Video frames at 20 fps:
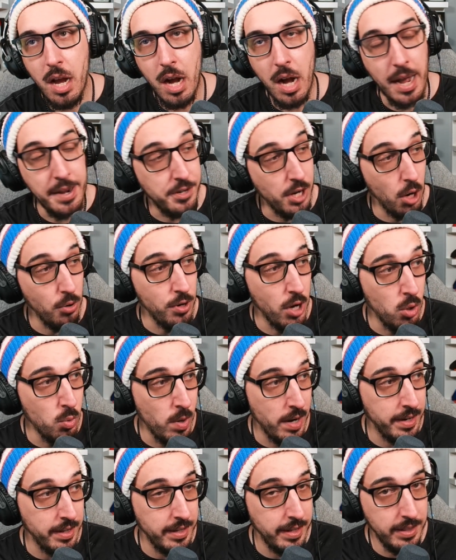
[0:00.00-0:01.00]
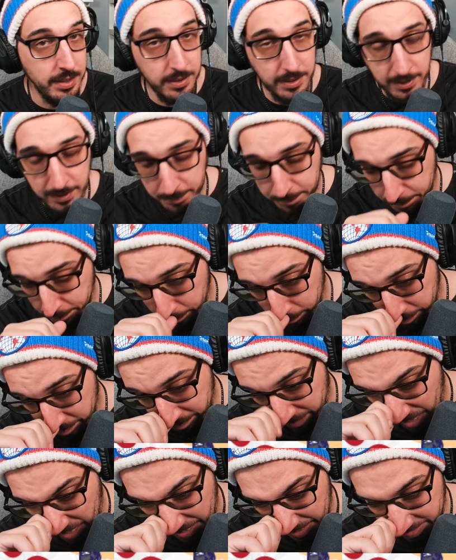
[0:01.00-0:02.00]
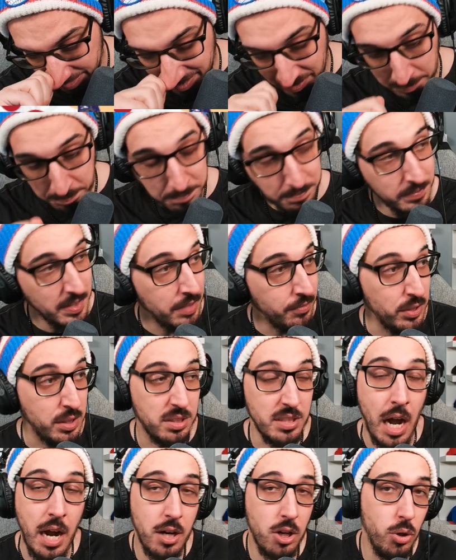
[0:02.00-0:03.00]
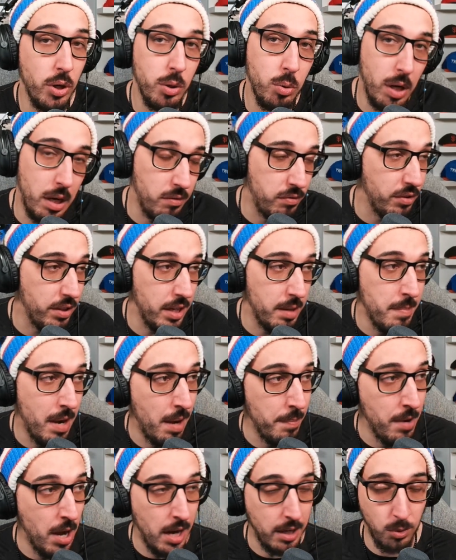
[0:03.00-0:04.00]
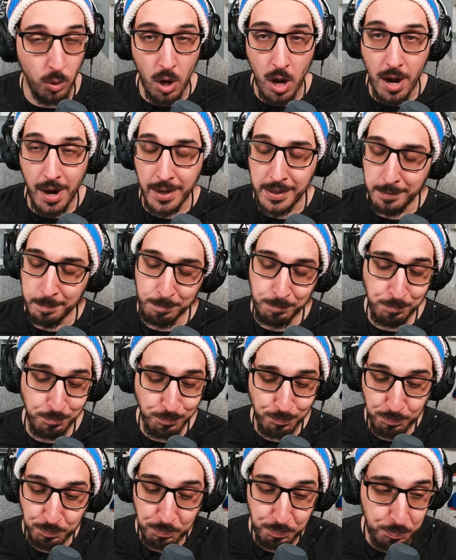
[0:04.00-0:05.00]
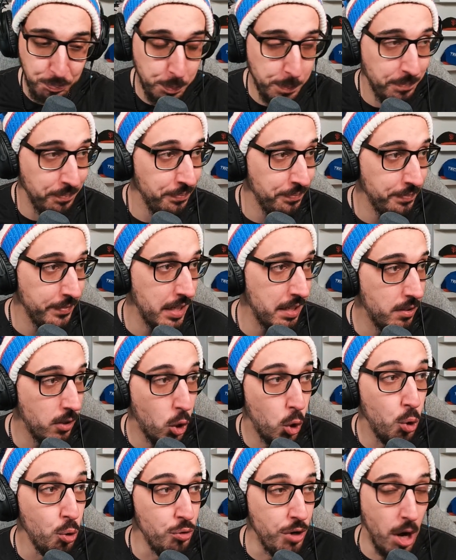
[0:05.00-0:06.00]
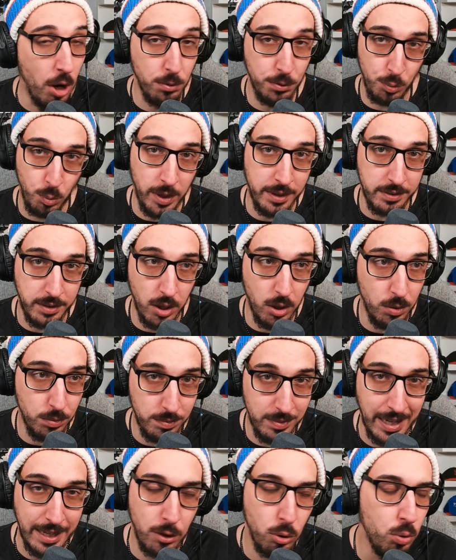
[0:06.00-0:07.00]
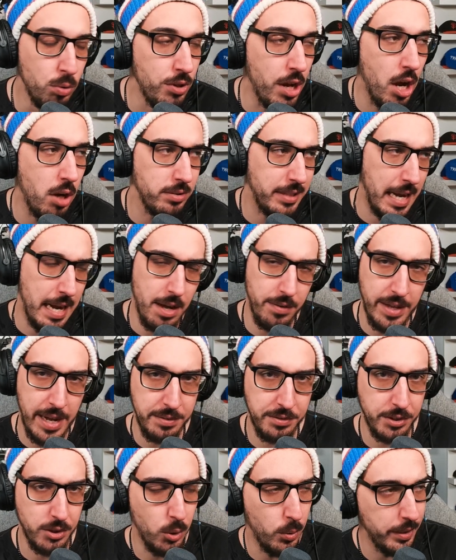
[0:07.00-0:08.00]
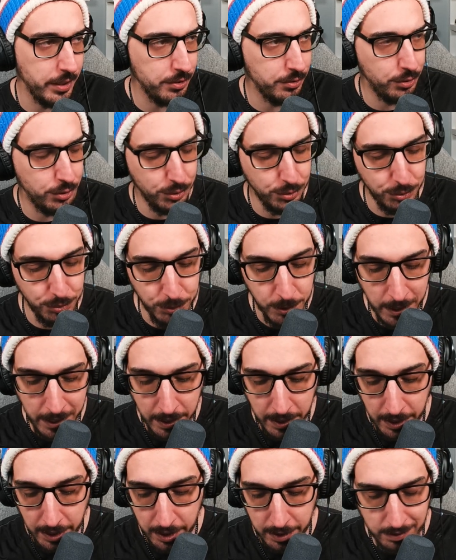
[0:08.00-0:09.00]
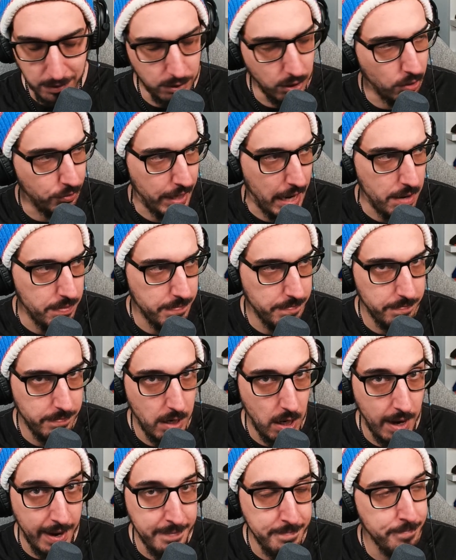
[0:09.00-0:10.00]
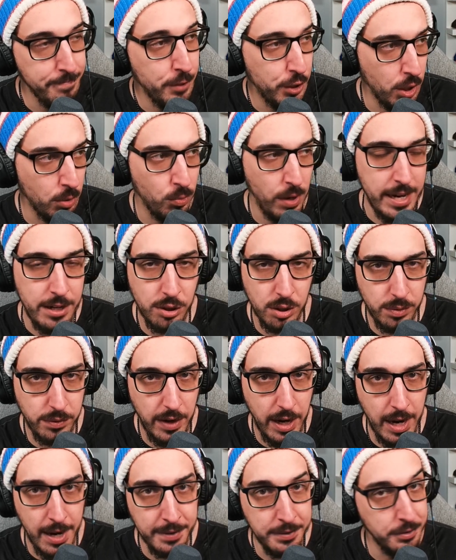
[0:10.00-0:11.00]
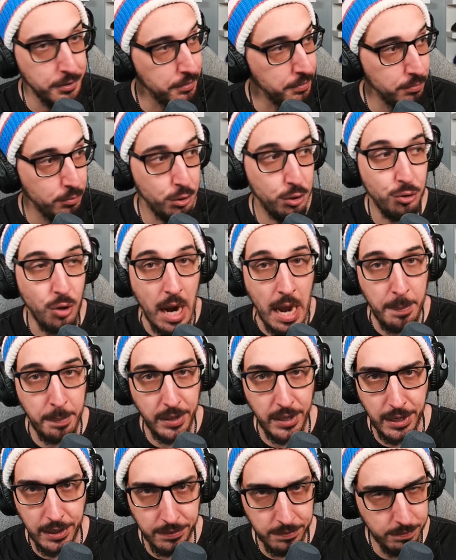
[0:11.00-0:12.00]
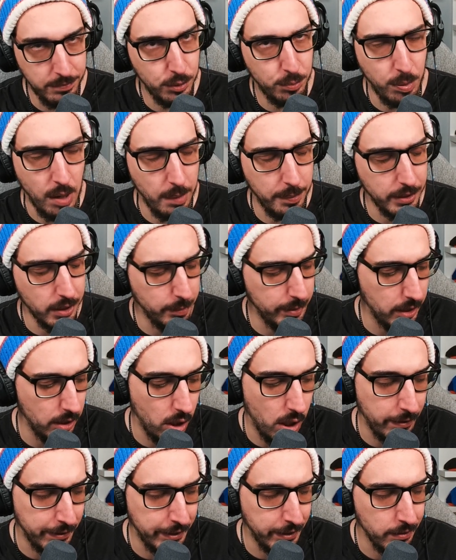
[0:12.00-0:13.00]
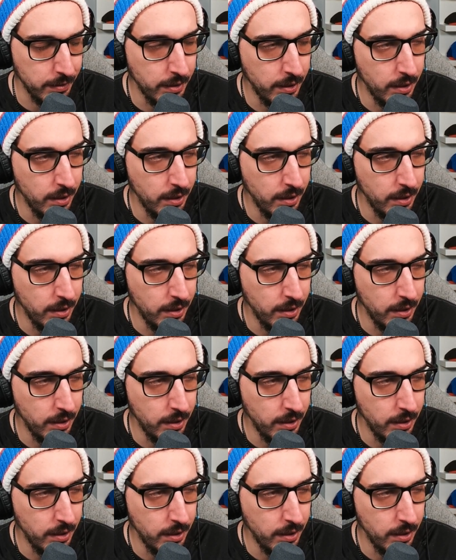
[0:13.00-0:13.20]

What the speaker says: I don't know what it is, but if it's not going well for them, I'm not crying. Who knows who knows how that's going to go down. All right. So Ranger fans, strap in. It's probably going to be a long year.